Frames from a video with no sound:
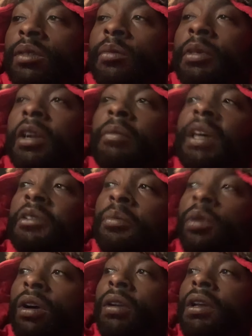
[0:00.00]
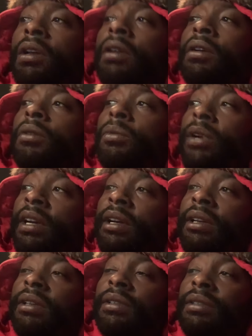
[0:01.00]
But I'm at the point
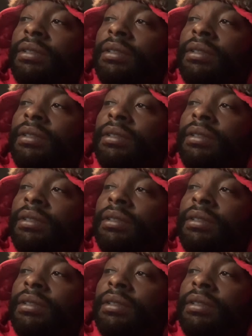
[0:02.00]
where